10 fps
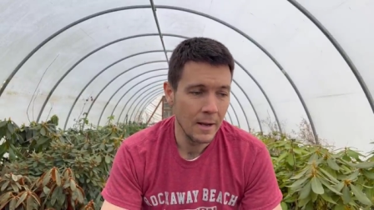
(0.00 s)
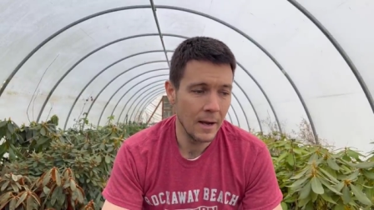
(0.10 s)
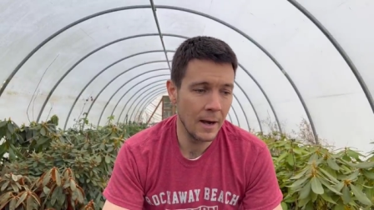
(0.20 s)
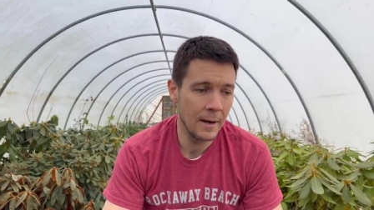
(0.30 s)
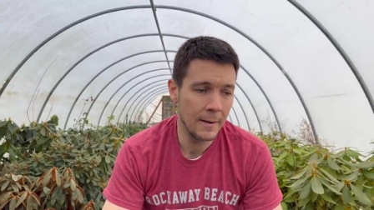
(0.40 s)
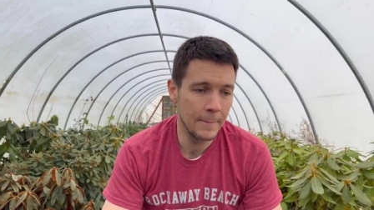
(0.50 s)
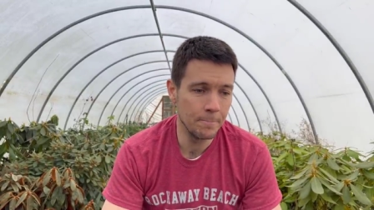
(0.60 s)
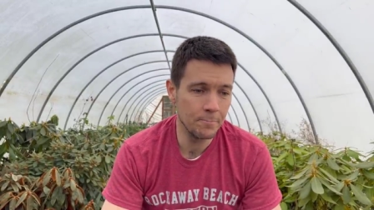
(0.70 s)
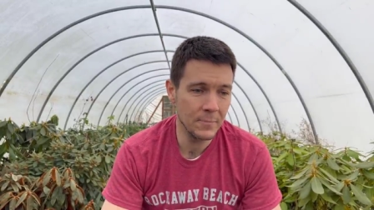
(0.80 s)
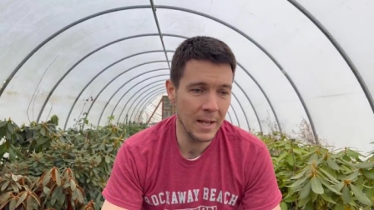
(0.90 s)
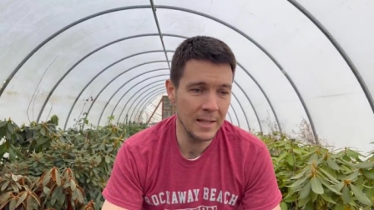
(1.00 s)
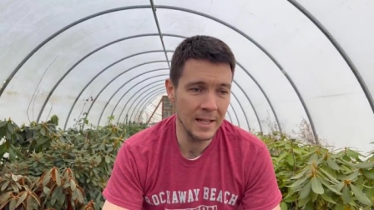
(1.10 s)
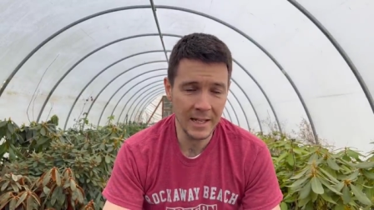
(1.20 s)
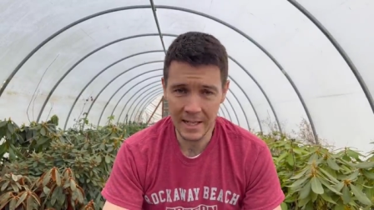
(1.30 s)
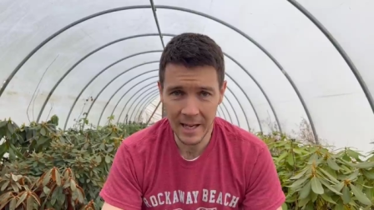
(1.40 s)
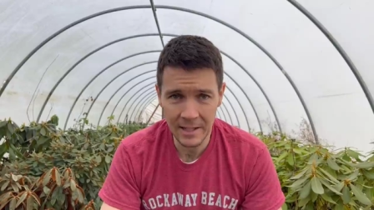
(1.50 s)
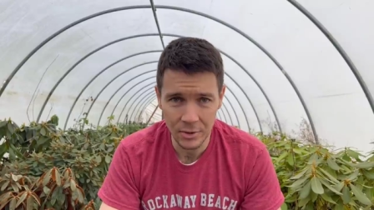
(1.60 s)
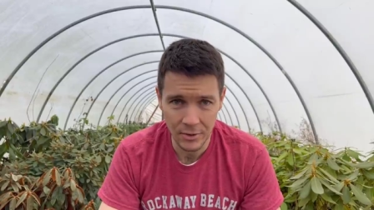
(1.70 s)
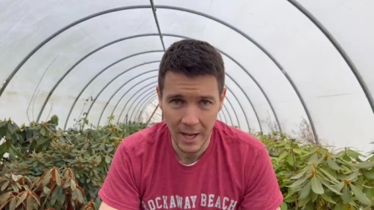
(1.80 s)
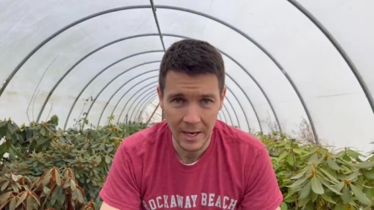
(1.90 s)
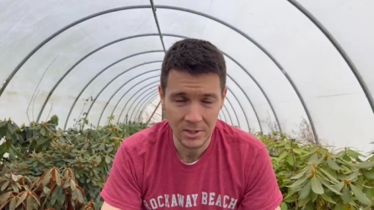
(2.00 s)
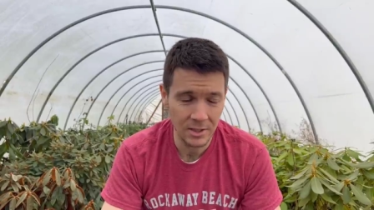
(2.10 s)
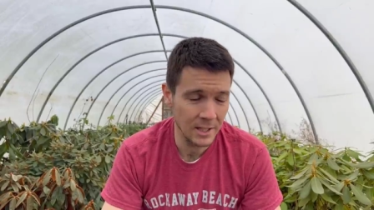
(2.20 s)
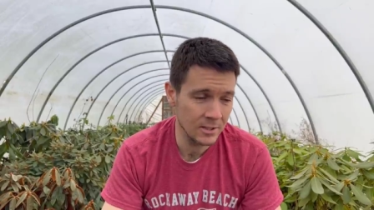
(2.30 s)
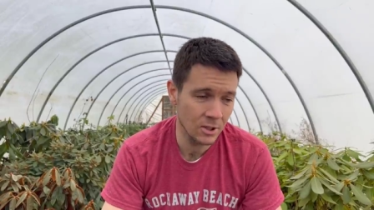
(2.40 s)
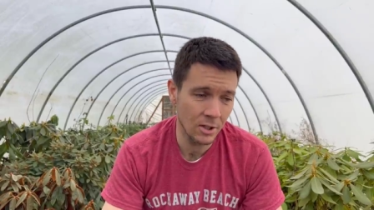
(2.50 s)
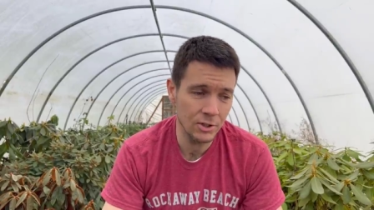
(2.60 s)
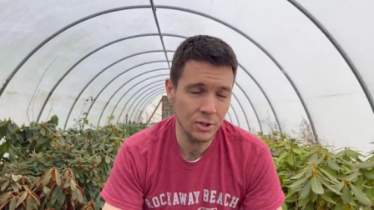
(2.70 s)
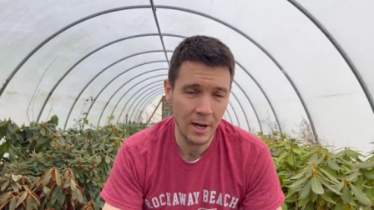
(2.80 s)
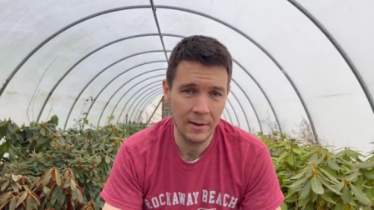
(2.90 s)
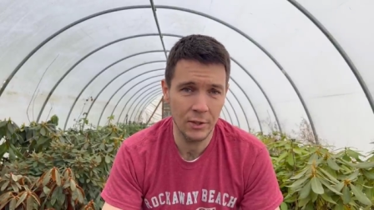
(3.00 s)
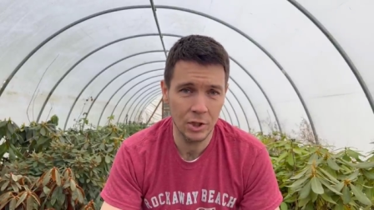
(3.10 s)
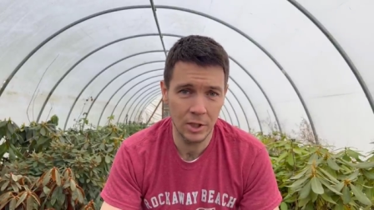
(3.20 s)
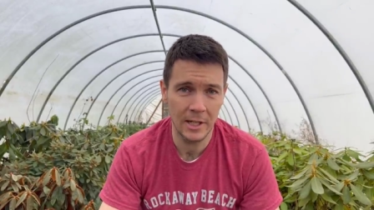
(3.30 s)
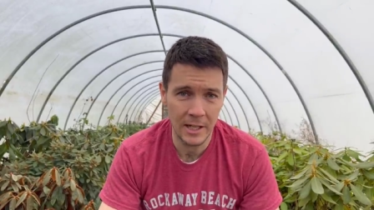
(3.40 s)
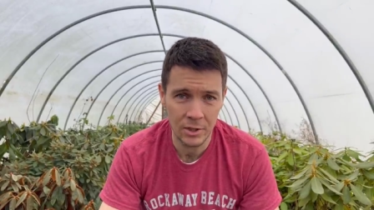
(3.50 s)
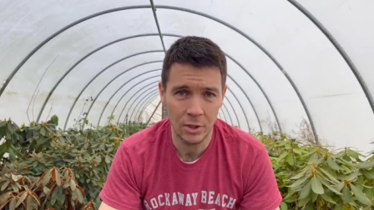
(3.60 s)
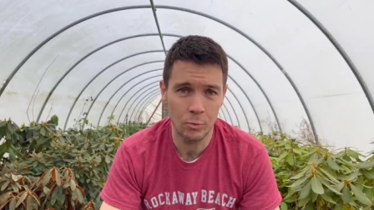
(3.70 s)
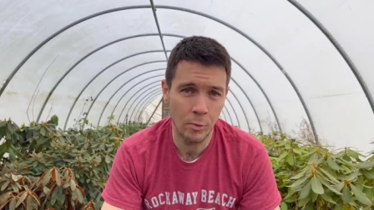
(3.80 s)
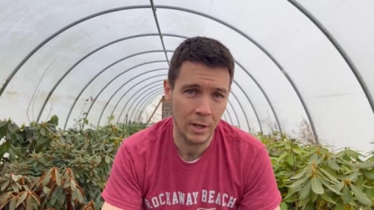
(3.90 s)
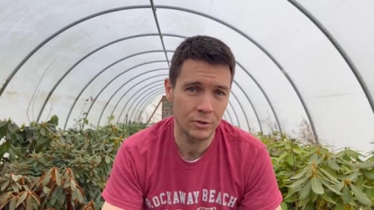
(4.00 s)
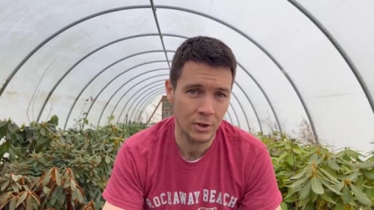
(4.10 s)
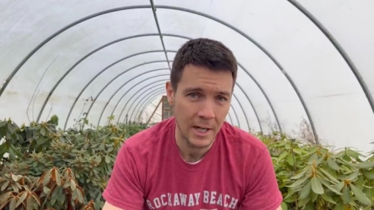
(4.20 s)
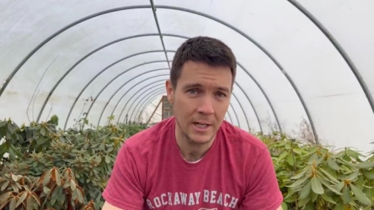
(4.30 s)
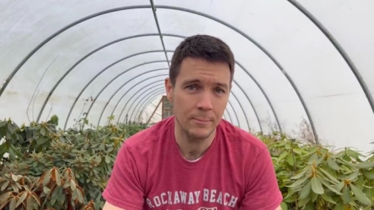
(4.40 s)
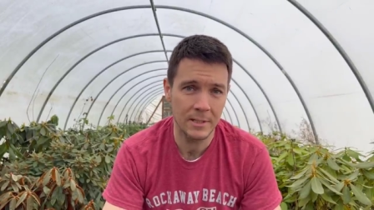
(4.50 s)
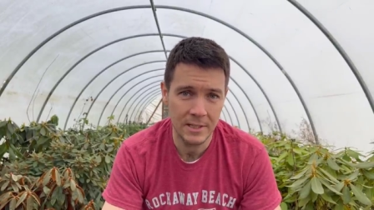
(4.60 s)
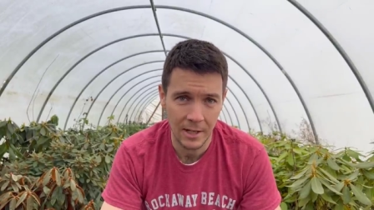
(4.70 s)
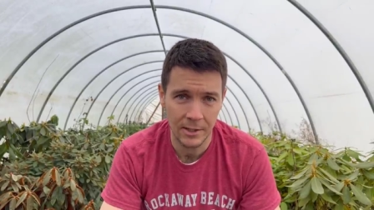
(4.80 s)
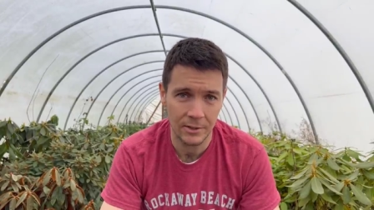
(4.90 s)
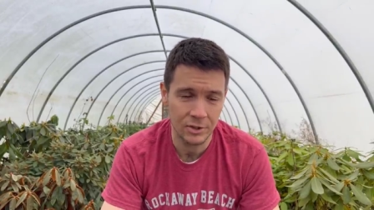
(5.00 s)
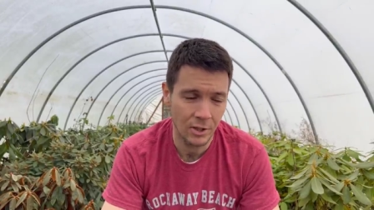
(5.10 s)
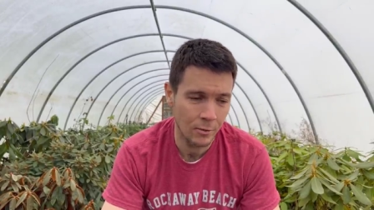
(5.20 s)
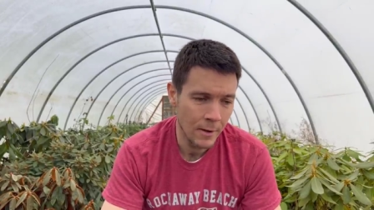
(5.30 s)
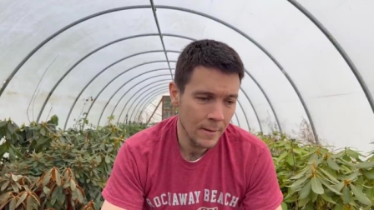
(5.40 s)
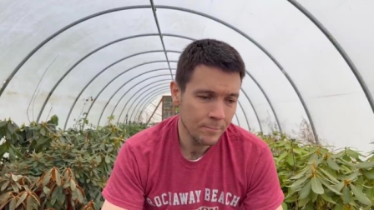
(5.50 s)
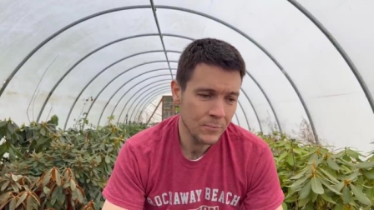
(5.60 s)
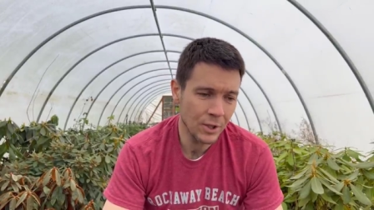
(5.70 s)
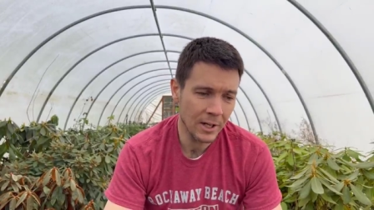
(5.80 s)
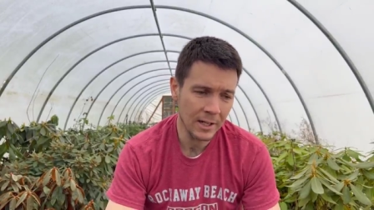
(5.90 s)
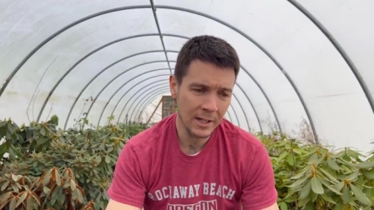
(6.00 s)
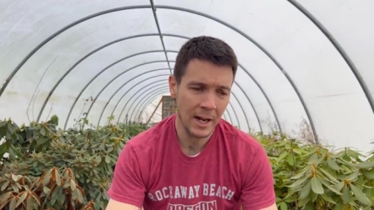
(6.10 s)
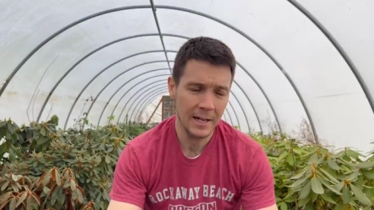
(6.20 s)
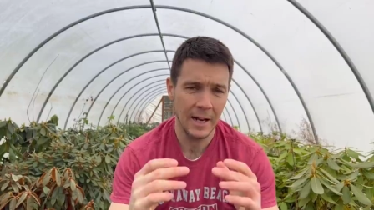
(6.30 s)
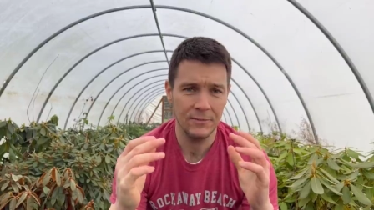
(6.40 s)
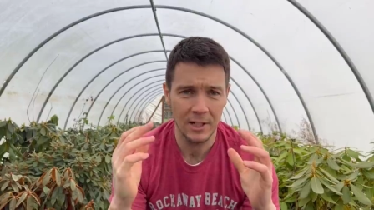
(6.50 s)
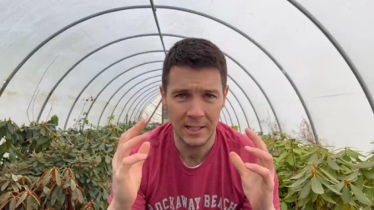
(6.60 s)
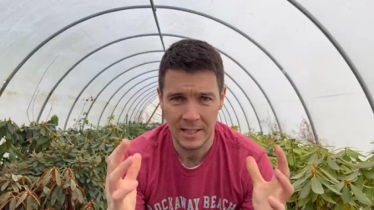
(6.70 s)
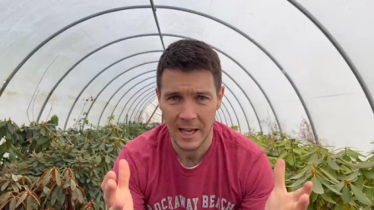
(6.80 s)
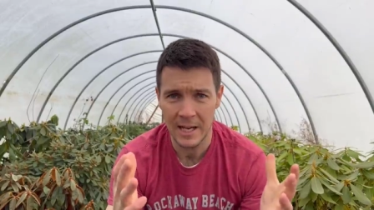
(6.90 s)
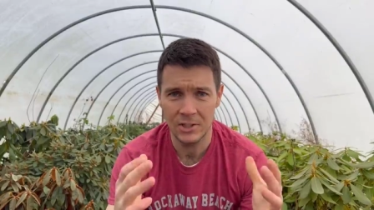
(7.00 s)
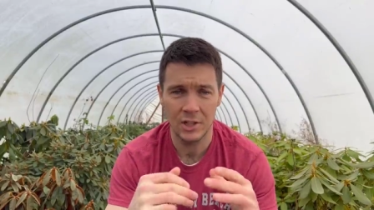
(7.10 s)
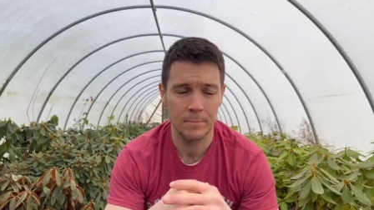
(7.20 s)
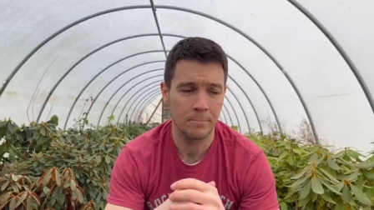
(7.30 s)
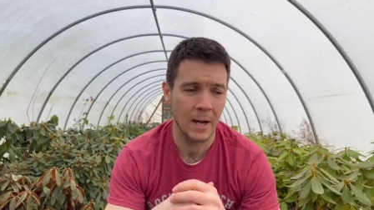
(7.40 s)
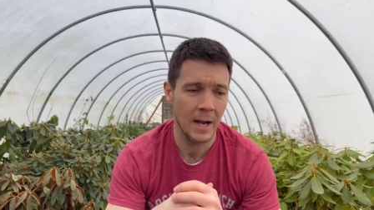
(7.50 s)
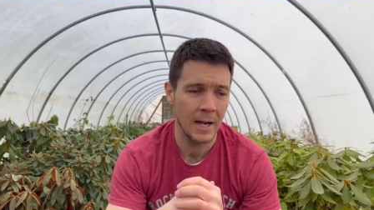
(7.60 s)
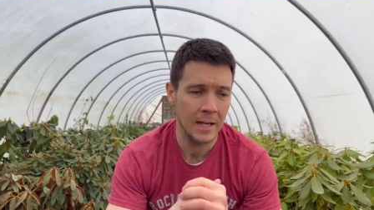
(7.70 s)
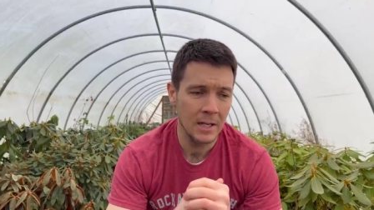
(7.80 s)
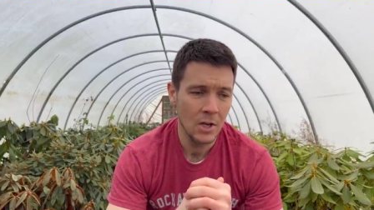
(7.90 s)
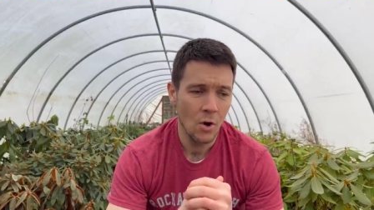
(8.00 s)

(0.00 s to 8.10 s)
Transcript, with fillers: Um, And they can handle that as, as long as you have a good, inert, well-draining material. So you're going to kind of have to gauge it by,